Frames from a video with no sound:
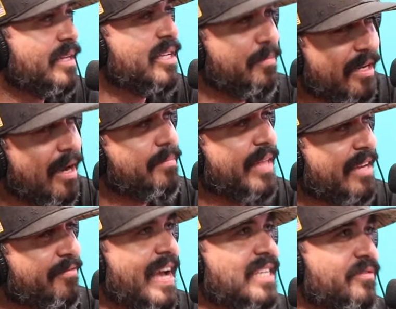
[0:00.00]
They're going to become like
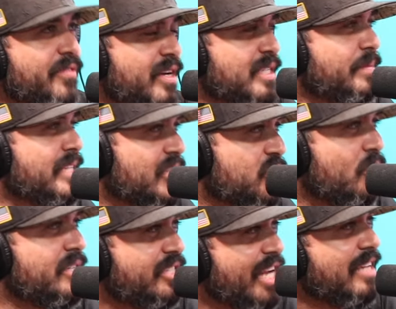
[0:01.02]
Fast and Furious meets the
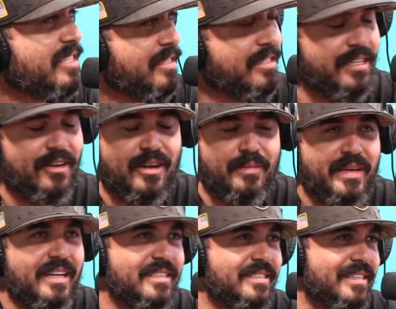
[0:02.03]
George Jetsons. You know what I
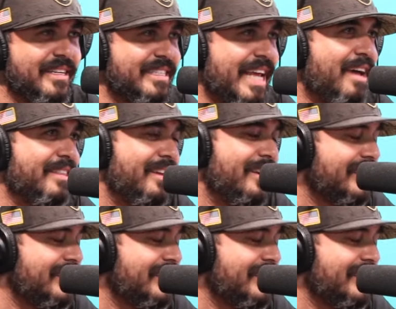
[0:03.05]
mean? It's it's out there.